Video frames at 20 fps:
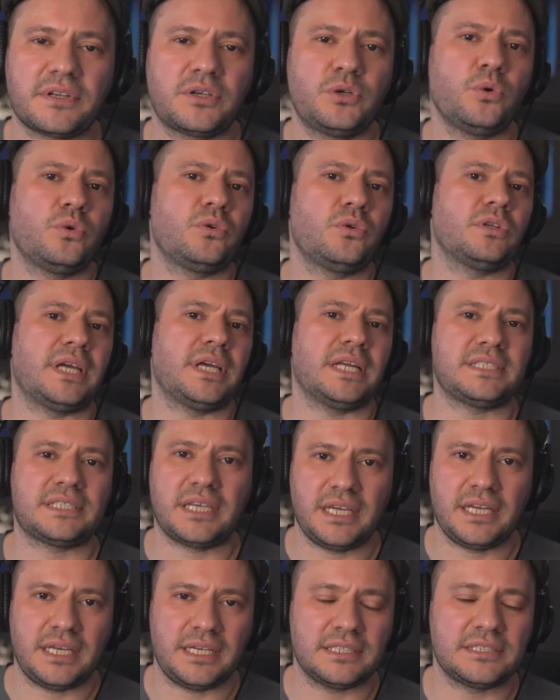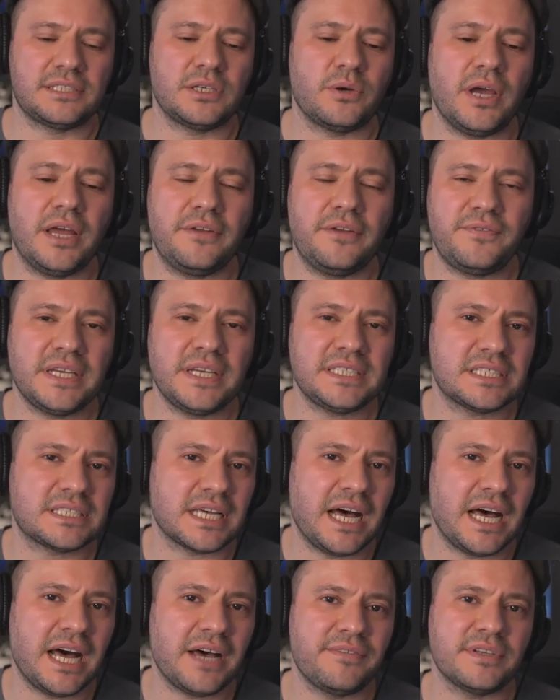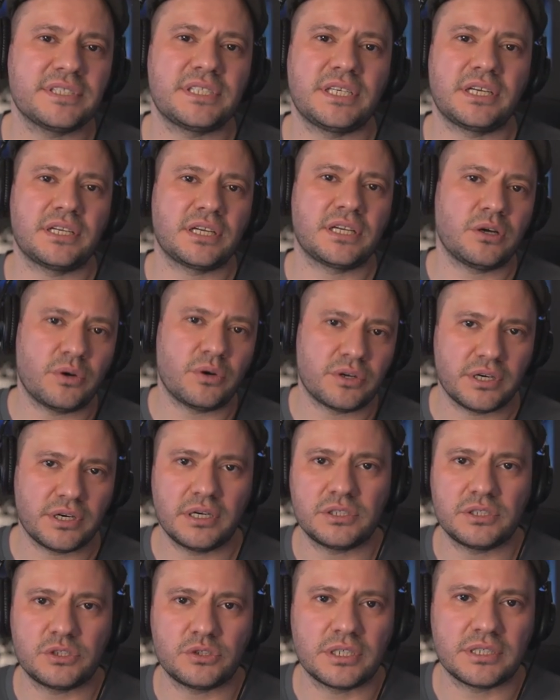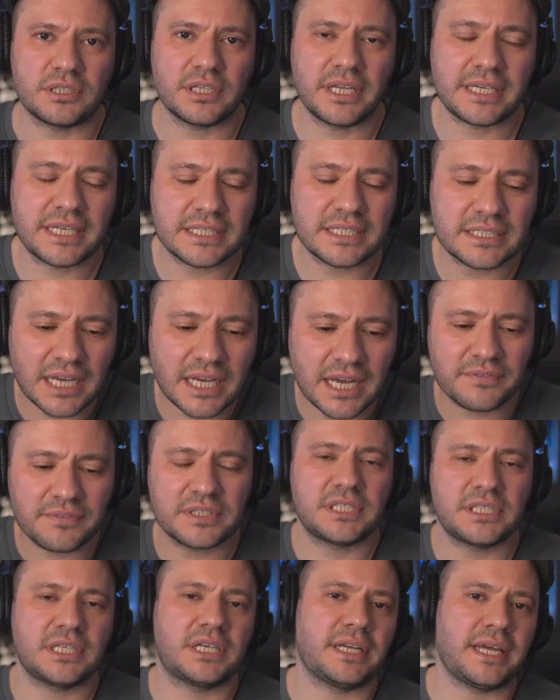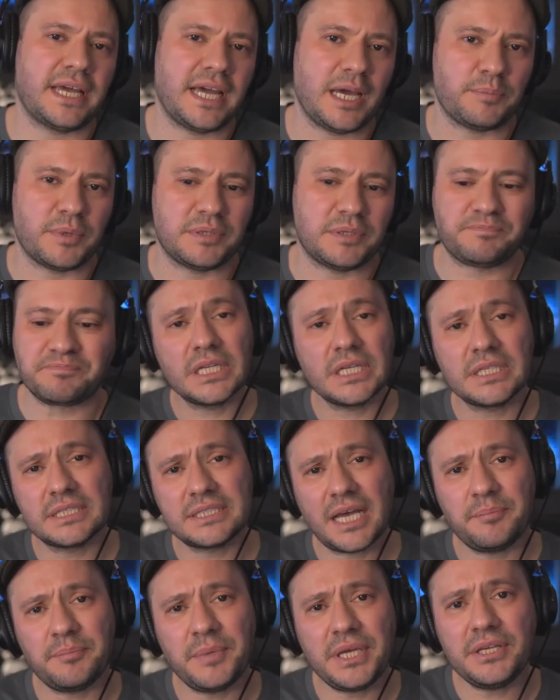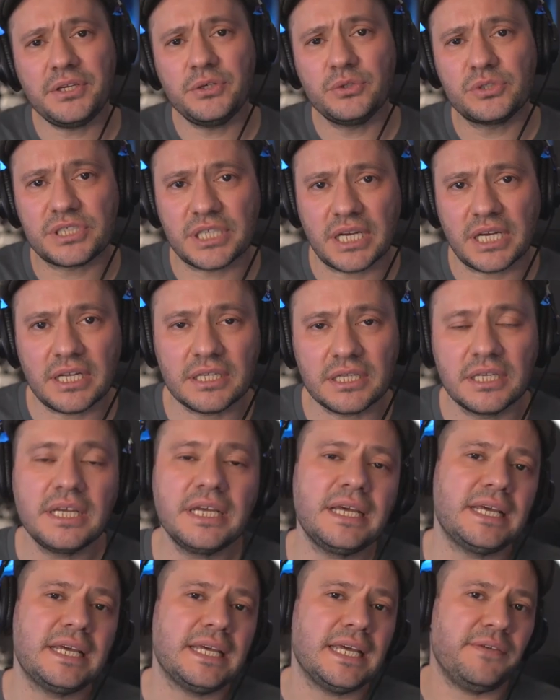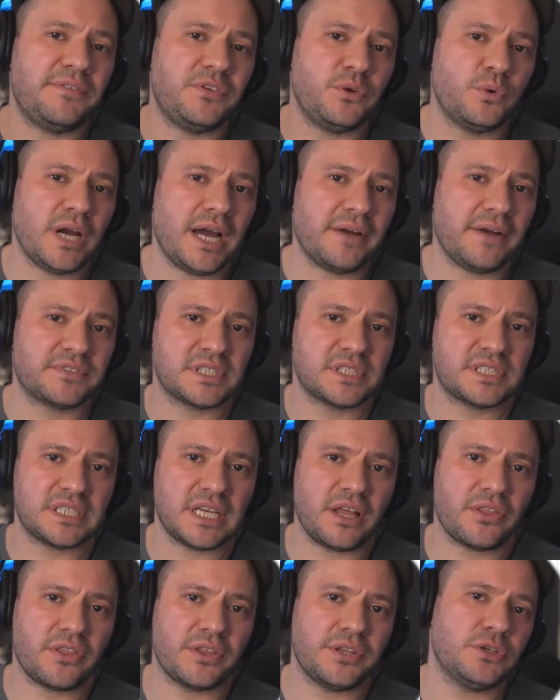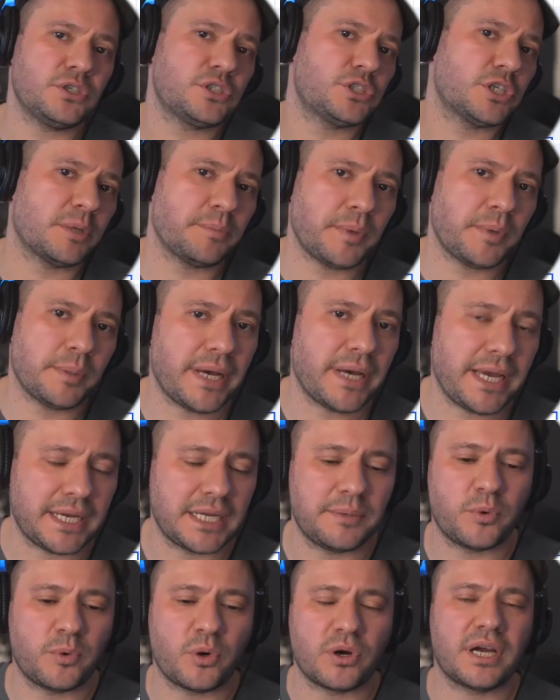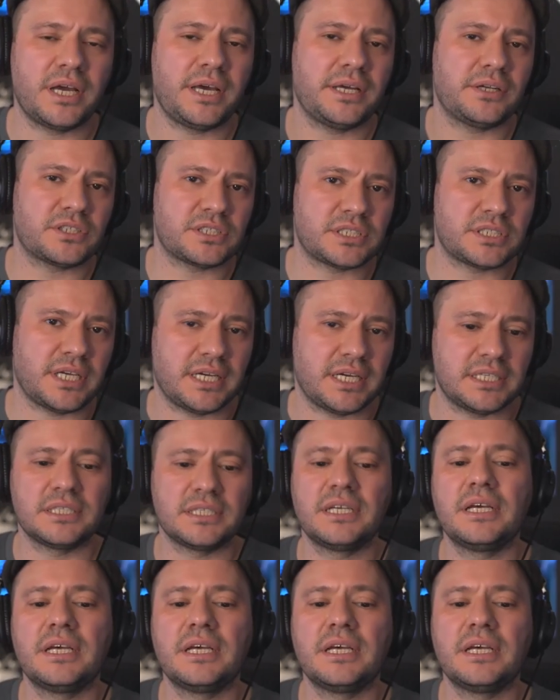Google gets hit. So Enphase is obviously going to go under 100. Like, it's obviously going to happen. Does that mean you sell? If you have to sell, then you shouldn't be buying anymore. I understand.